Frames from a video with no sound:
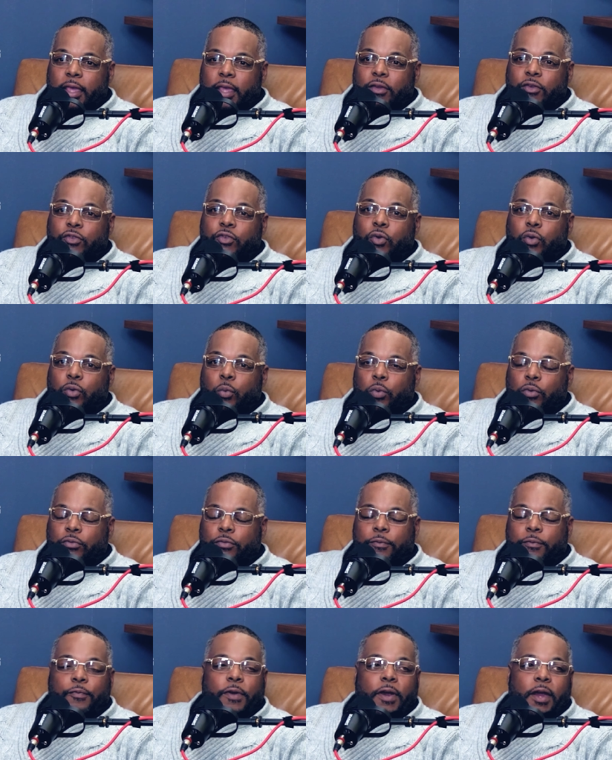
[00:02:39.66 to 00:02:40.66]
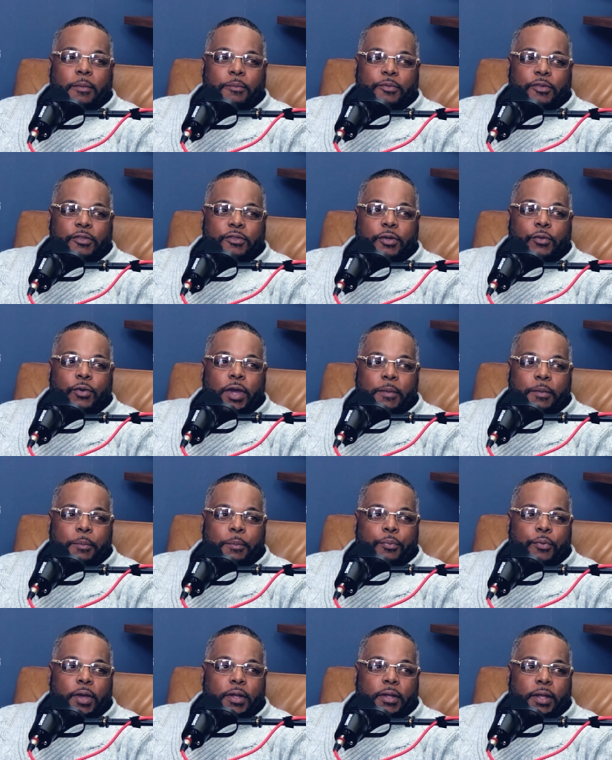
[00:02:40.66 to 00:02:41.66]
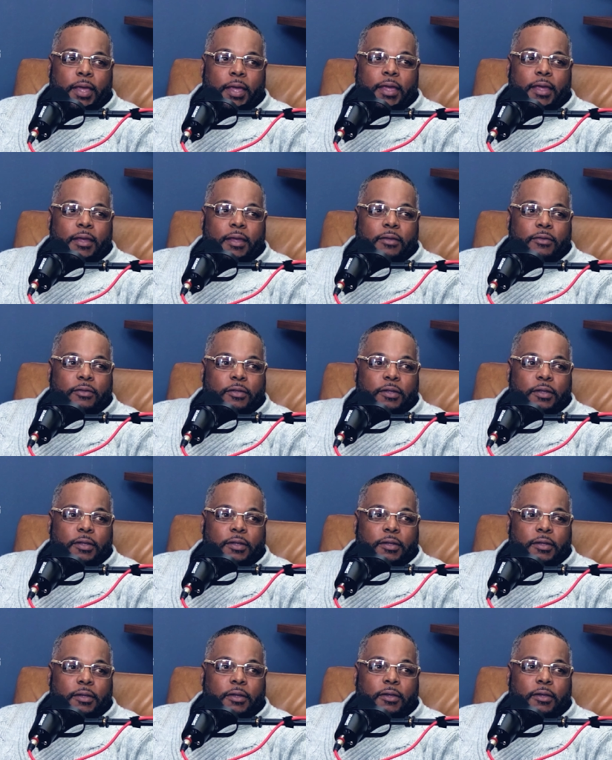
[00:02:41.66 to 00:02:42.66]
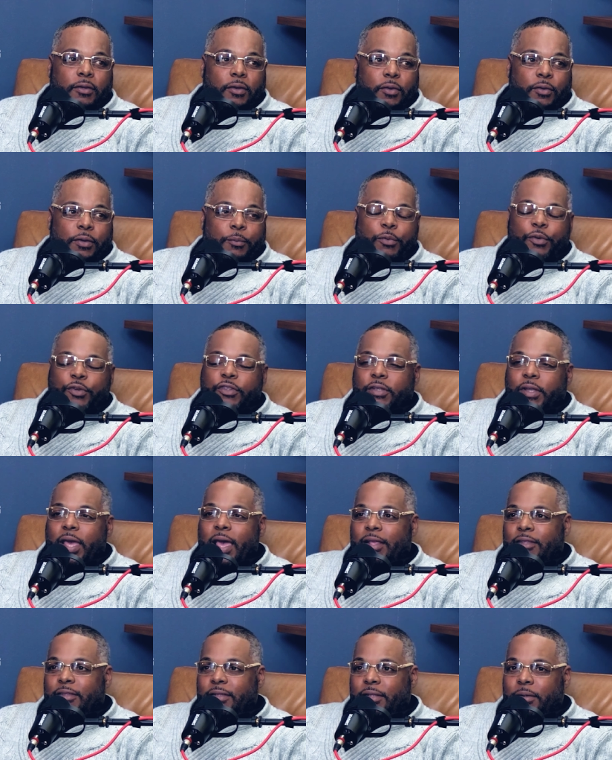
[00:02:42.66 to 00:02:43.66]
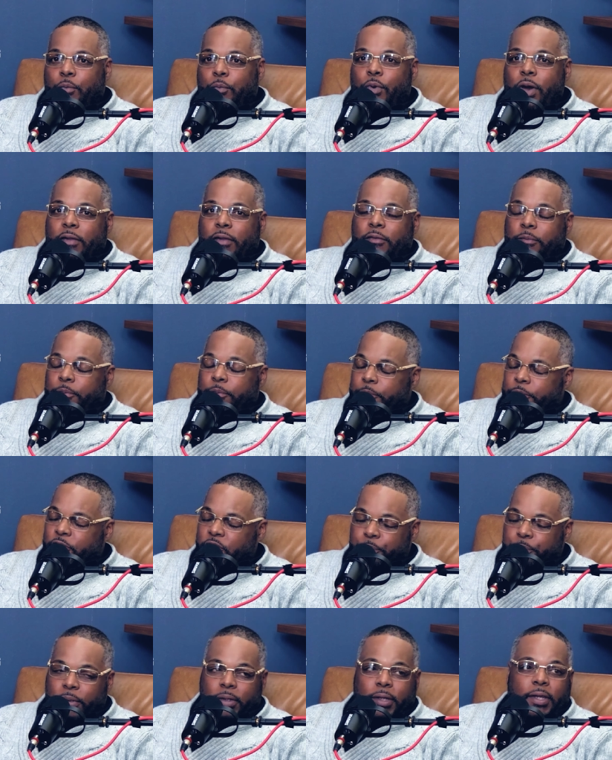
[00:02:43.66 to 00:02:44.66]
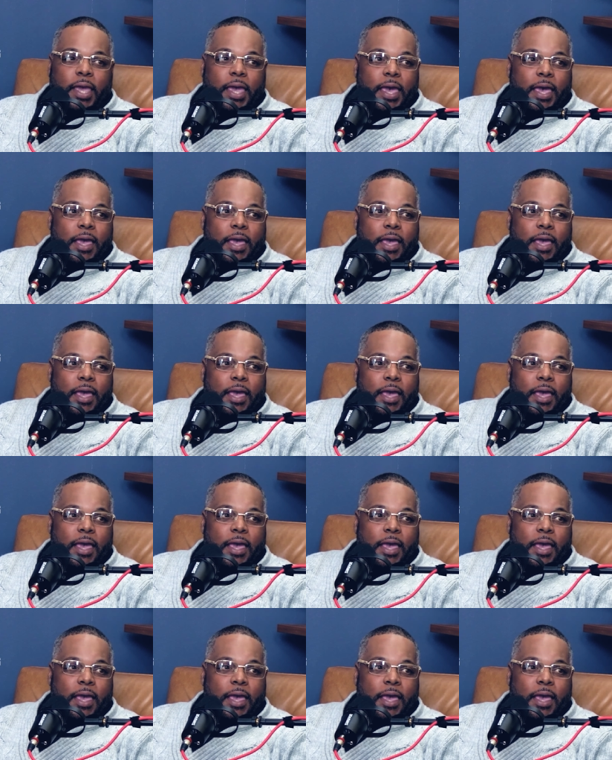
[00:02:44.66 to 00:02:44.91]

and used to go to Wilson Farm just to grab the bread and the eggs. Mm. You know, we I seen him watch him spend